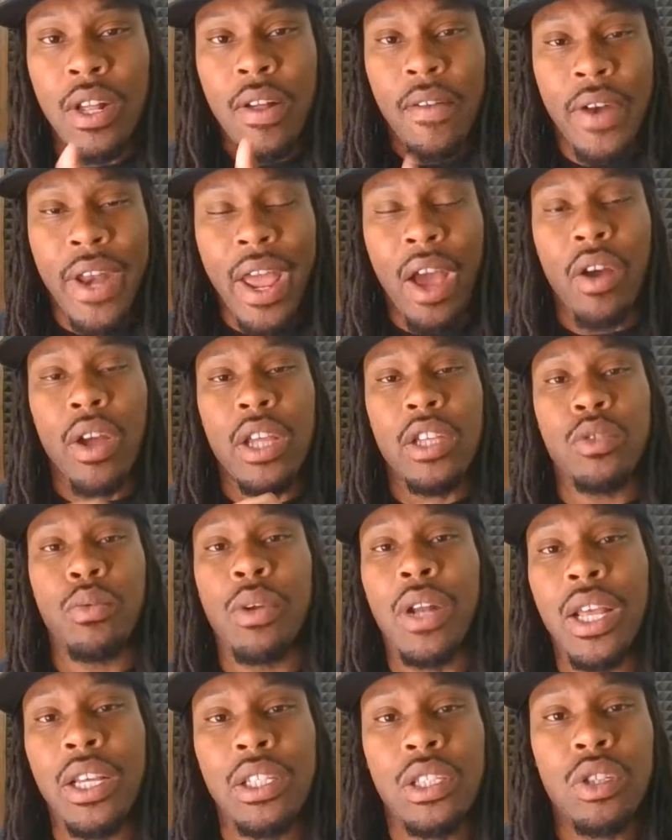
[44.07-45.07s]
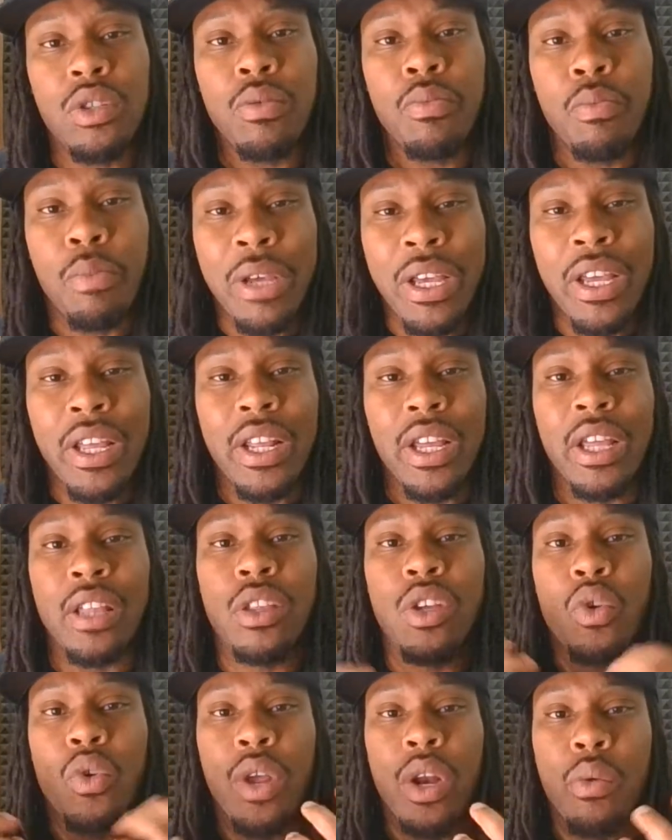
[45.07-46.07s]
Now, as it relates to being in
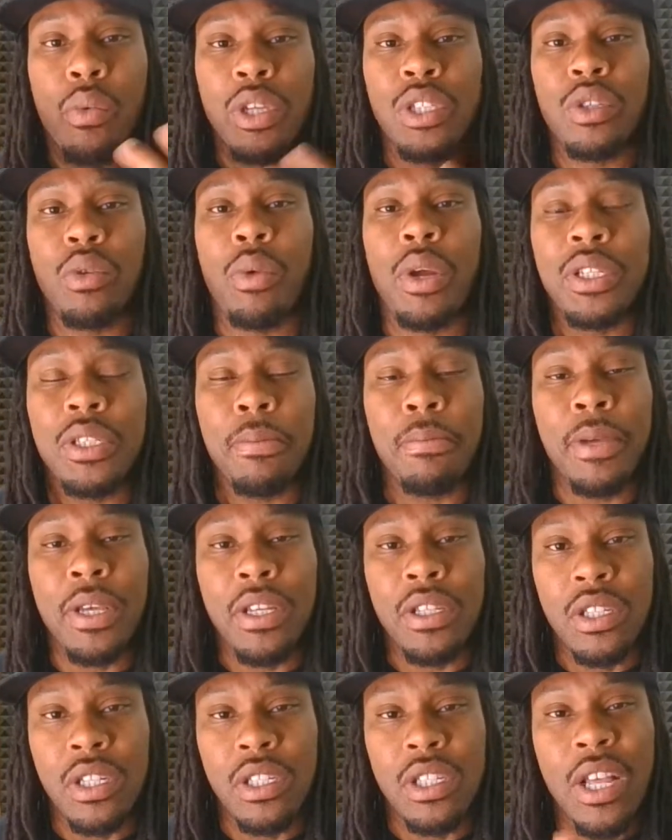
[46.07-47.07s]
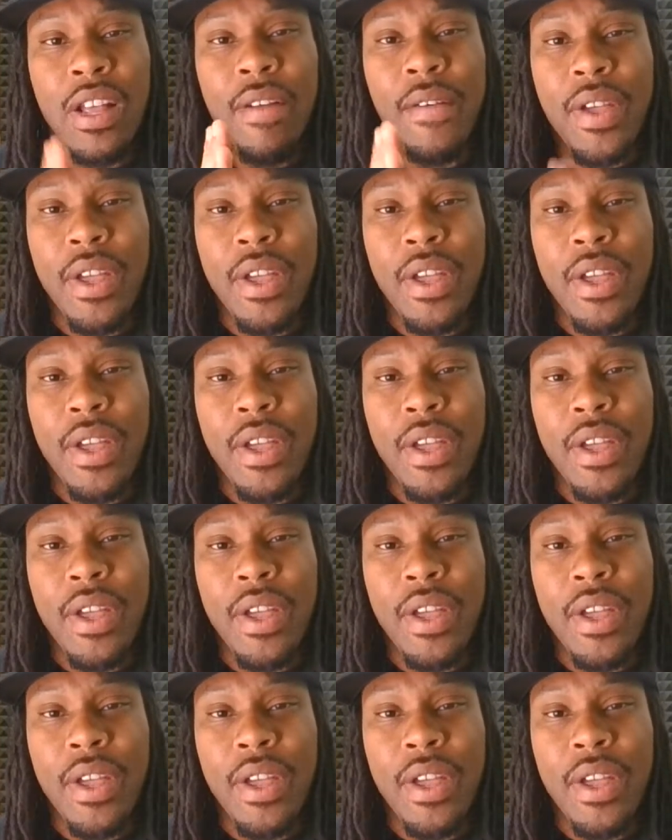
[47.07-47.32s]
the credit restoration business,